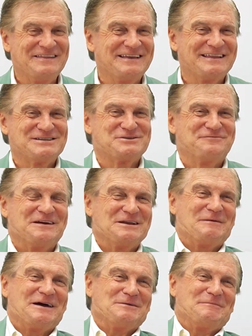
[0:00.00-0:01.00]
and then, that's a funny
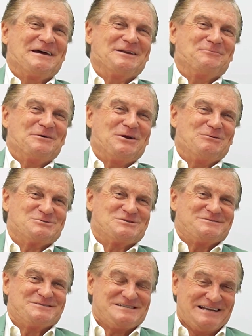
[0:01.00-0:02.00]
part about it. When I
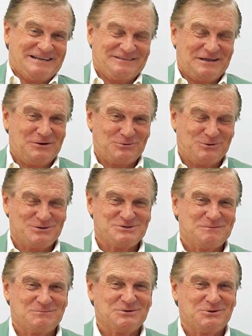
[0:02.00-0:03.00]
was selling the whole
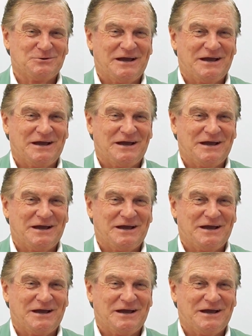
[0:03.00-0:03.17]
concept to the